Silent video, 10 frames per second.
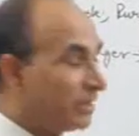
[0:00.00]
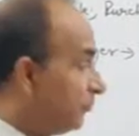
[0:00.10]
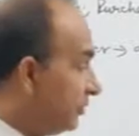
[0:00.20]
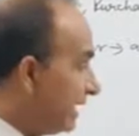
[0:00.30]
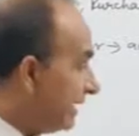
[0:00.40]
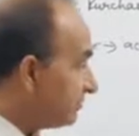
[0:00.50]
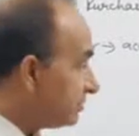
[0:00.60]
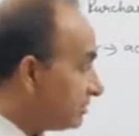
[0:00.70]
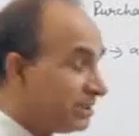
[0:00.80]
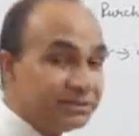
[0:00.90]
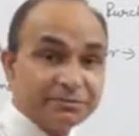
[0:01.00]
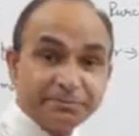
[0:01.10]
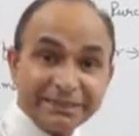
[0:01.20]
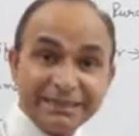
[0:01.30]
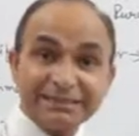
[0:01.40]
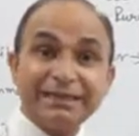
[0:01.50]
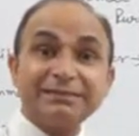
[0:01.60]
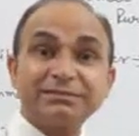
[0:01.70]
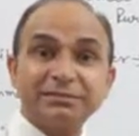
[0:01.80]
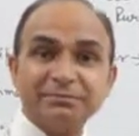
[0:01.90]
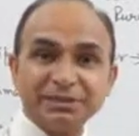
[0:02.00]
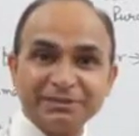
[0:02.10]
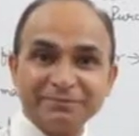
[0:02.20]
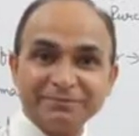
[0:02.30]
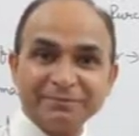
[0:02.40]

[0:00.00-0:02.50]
We have to interpret that summary.